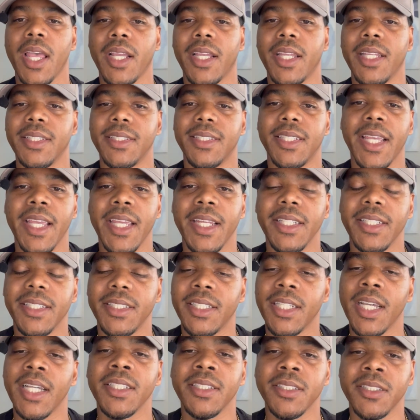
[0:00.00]
contain
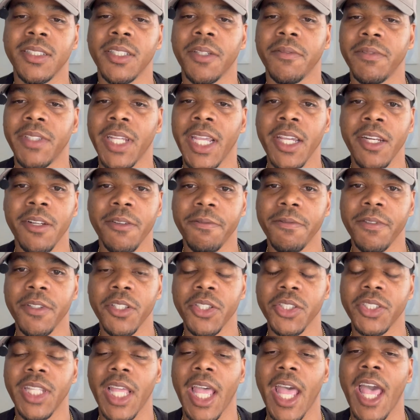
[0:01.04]
dozens of data
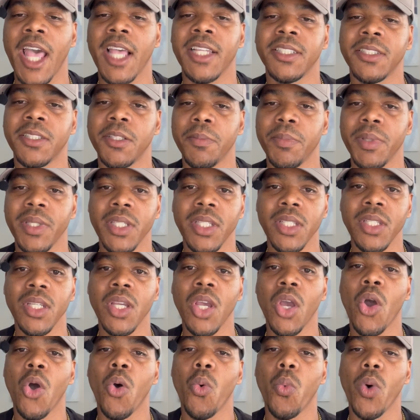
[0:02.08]
fields that has to be
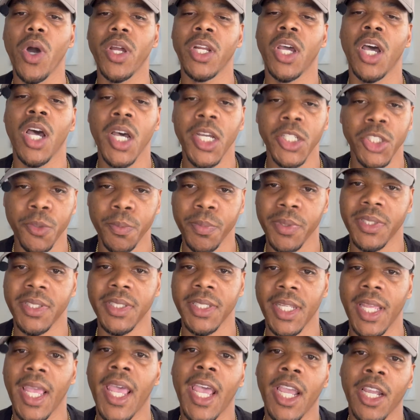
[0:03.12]

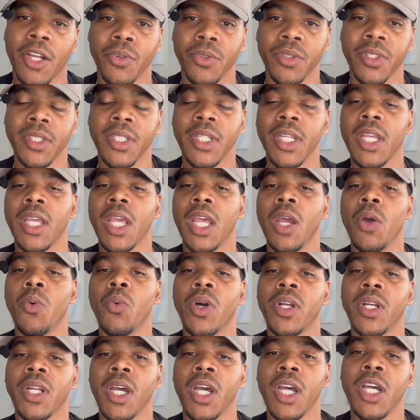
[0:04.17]
100% accurate and
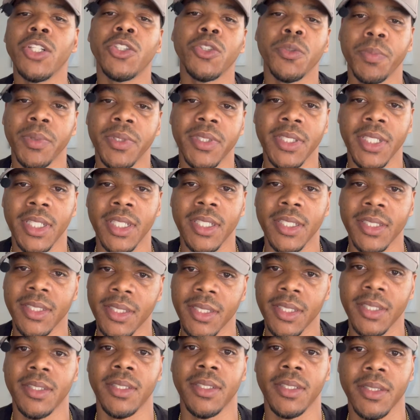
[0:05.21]
100%
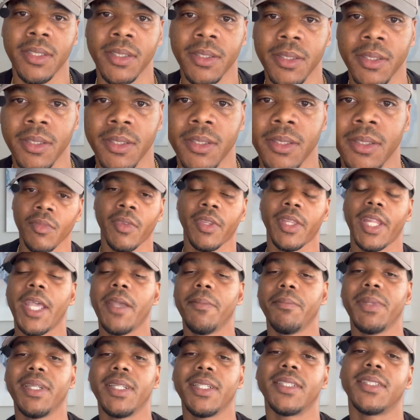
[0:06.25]
consistent.
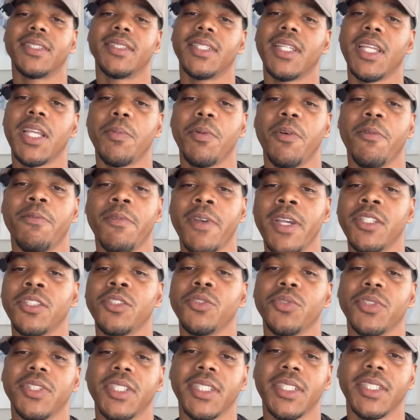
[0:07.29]
That being said,
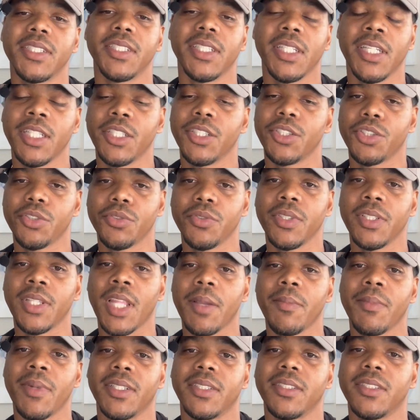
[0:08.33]
professionals in this industry
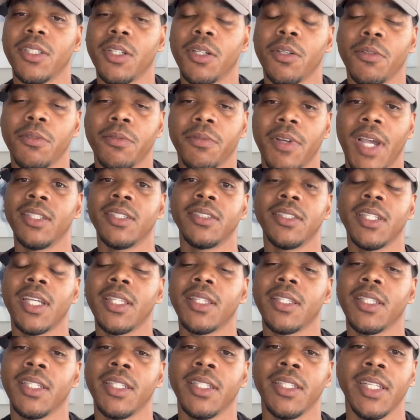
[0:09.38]
like myself, there's
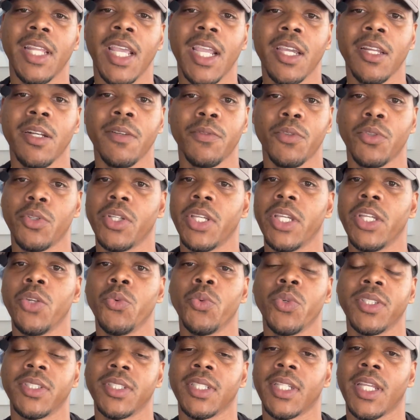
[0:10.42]
nothing negative on
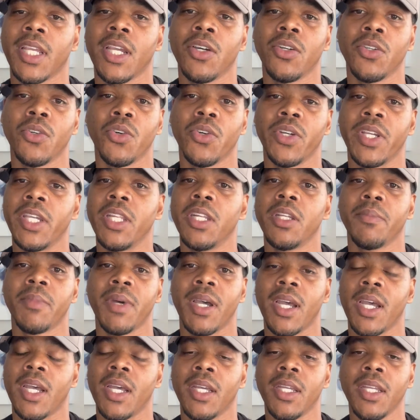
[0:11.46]
anyone's account on any of
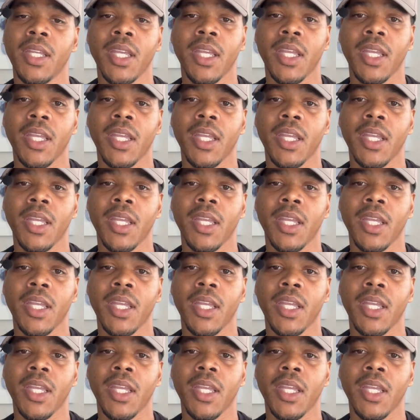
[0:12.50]
my